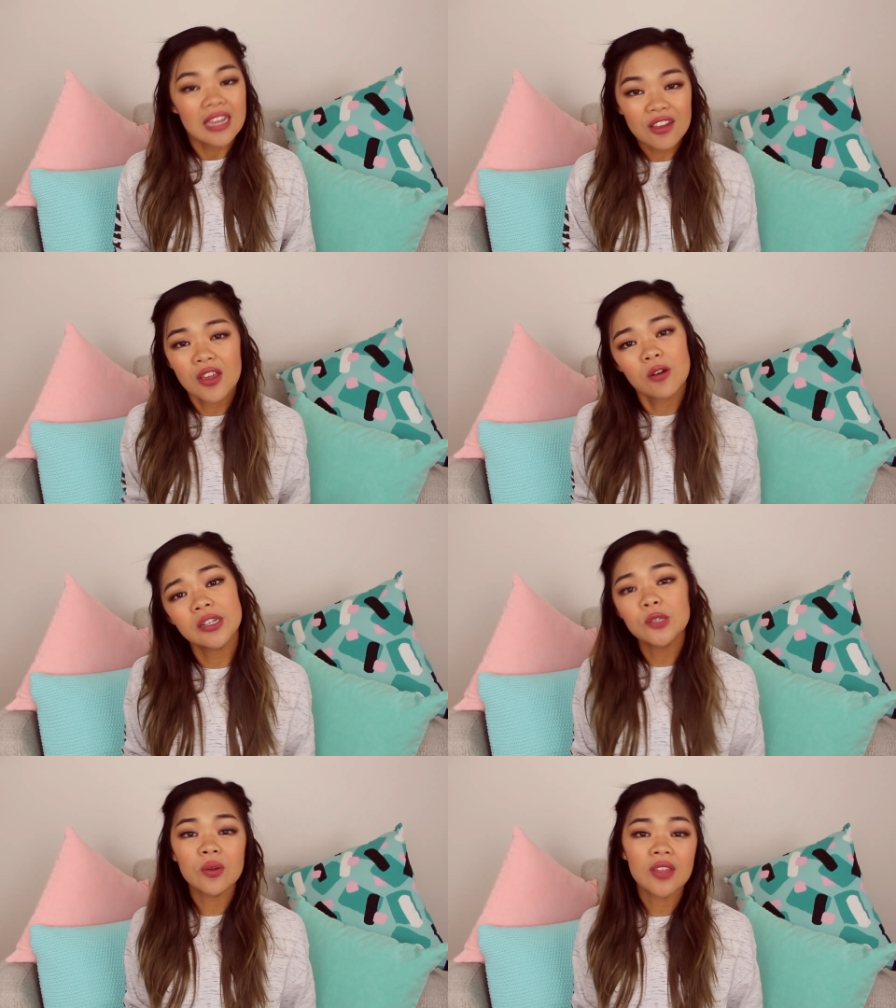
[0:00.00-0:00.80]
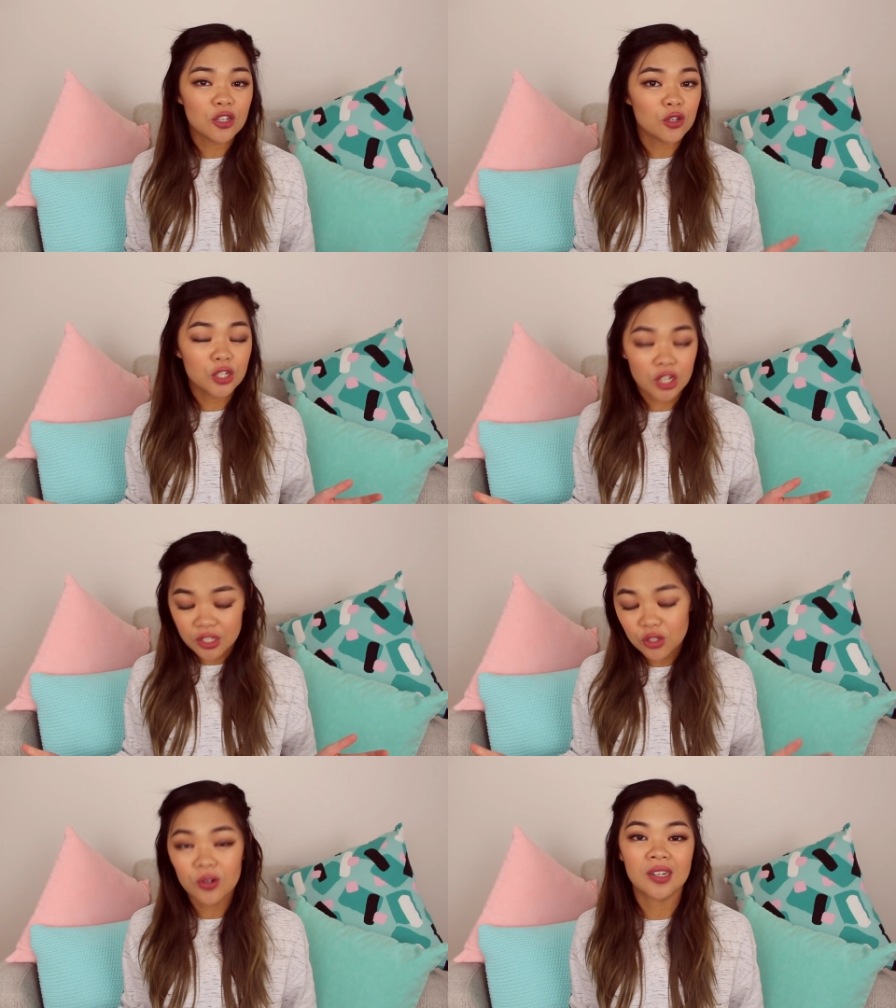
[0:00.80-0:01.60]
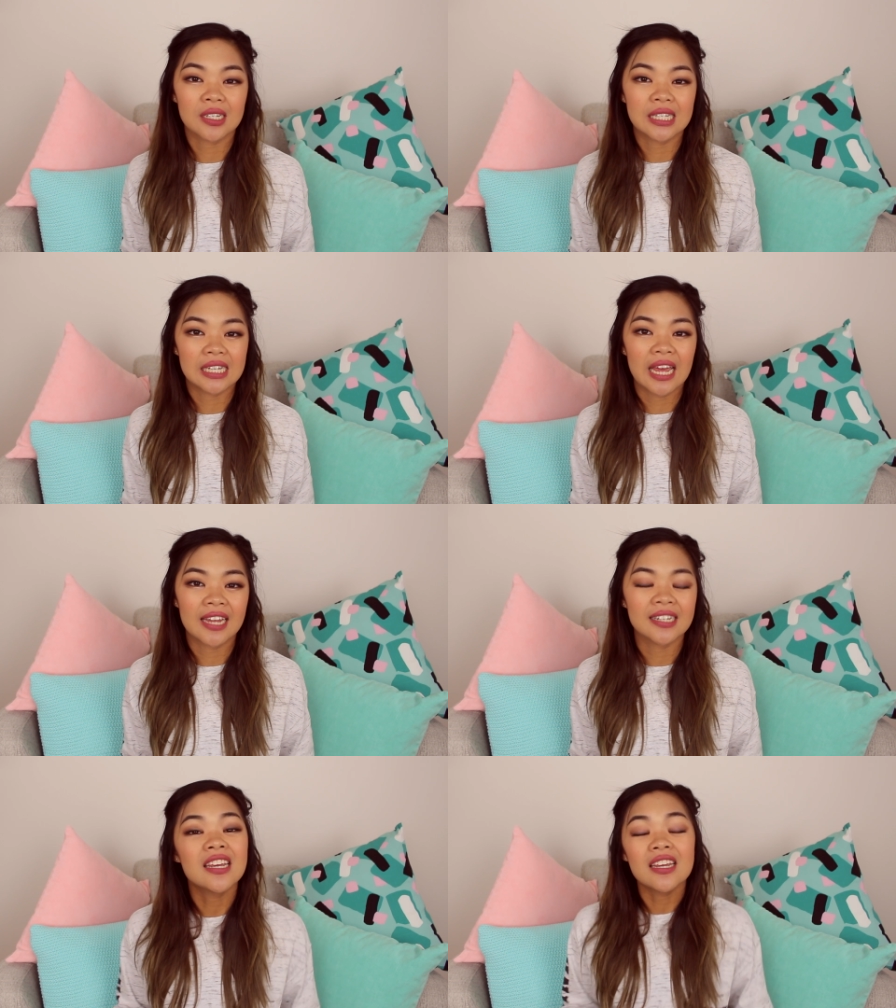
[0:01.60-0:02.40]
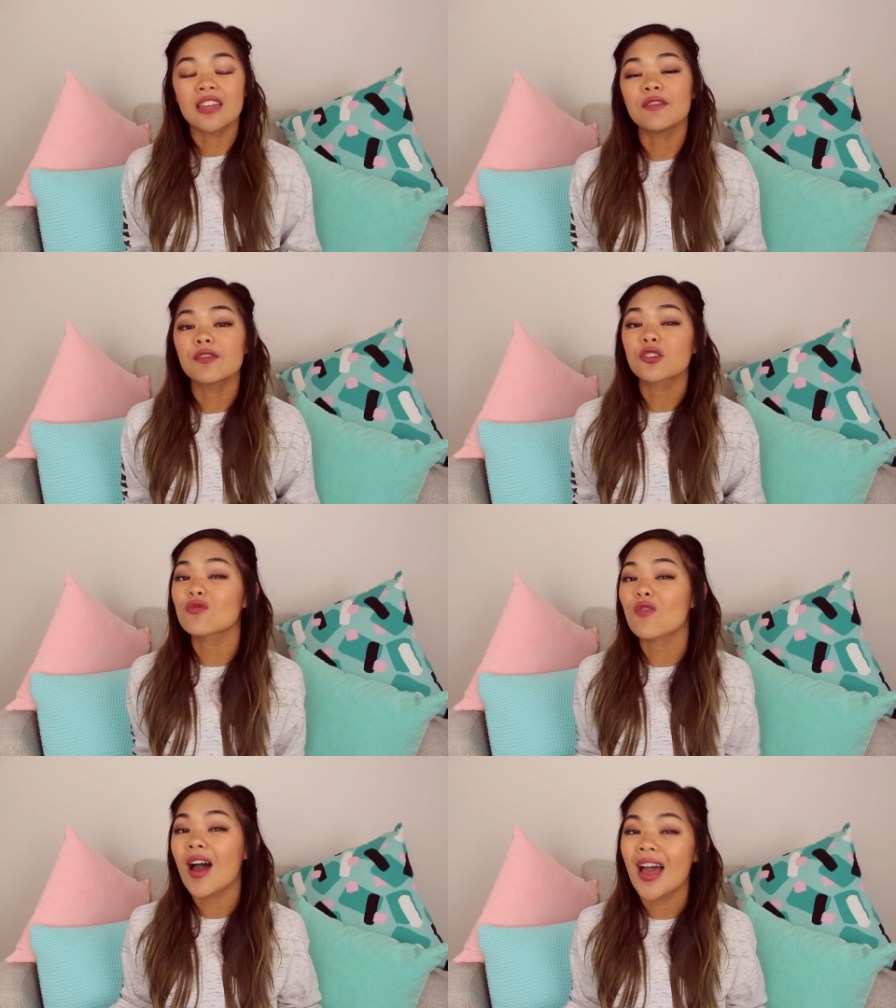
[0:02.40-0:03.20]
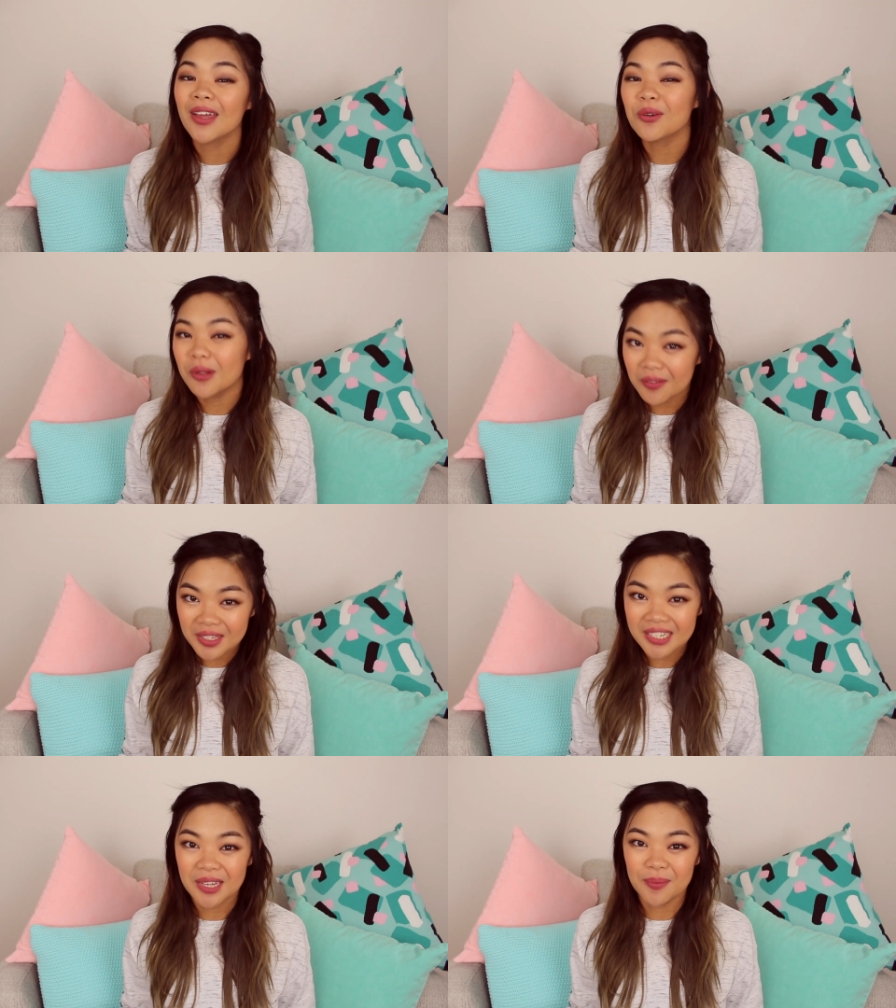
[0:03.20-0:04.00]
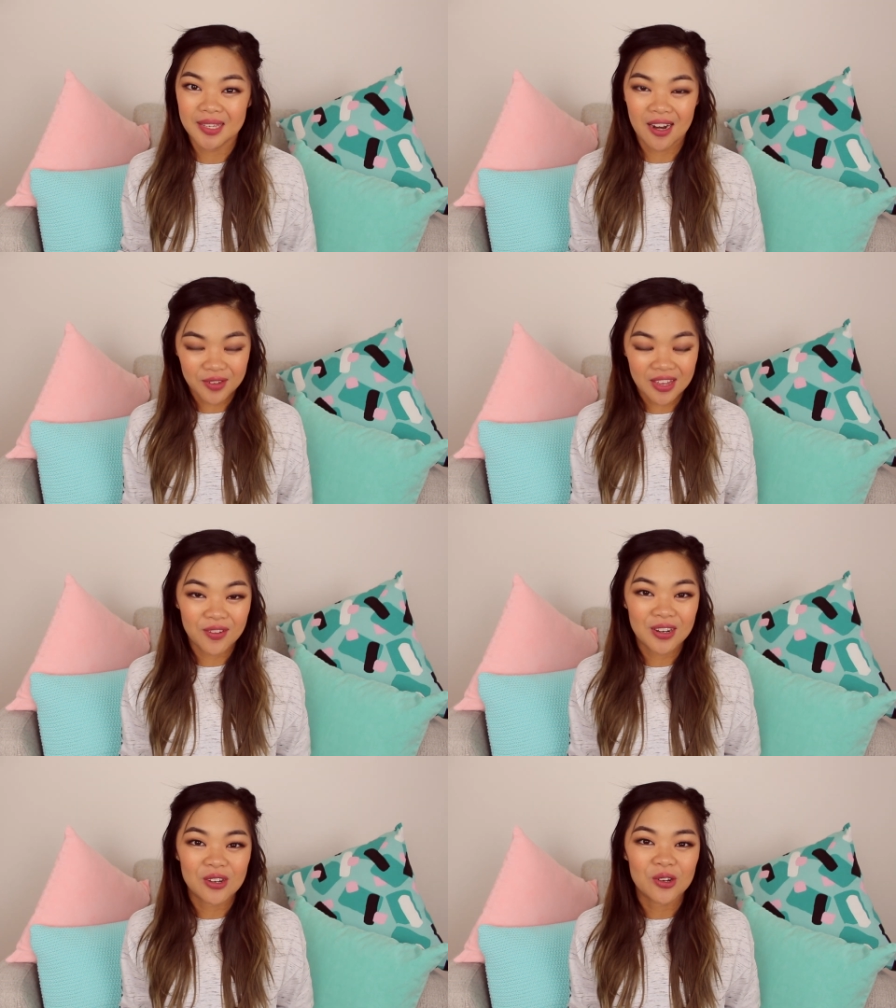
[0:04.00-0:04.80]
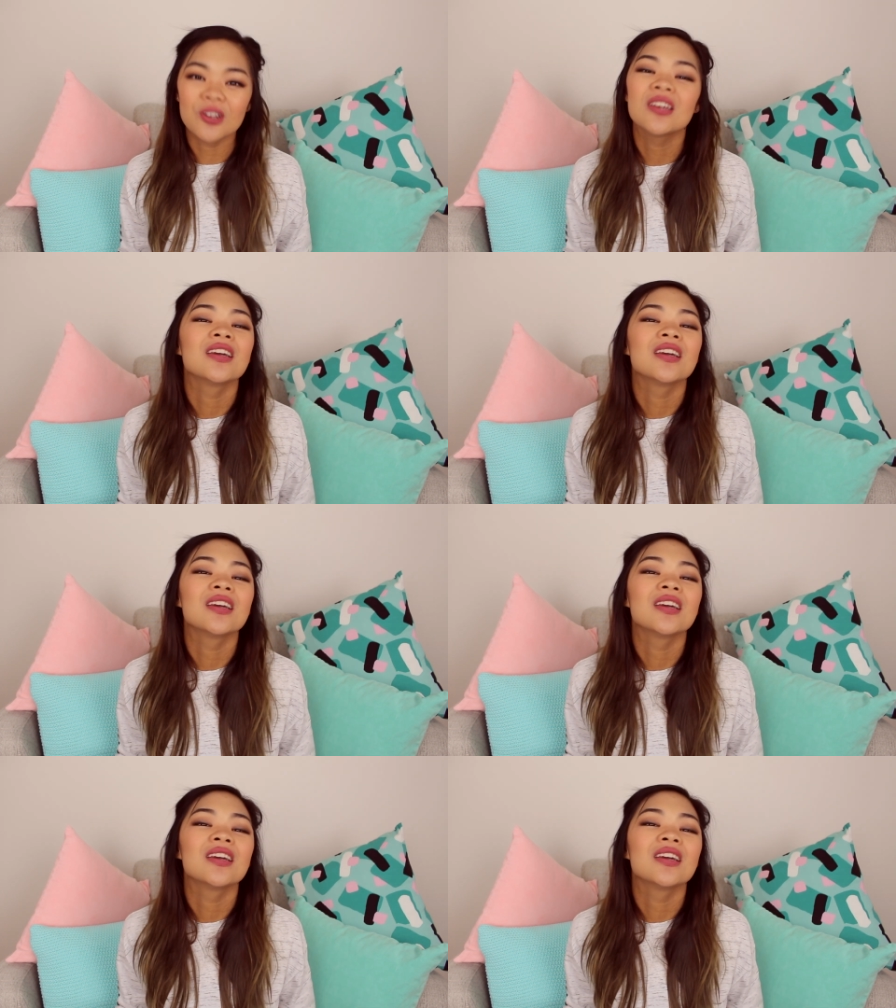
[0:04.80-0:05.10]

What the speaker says: if there is one that you just don't understand and you've tried all of the tips that I've given you,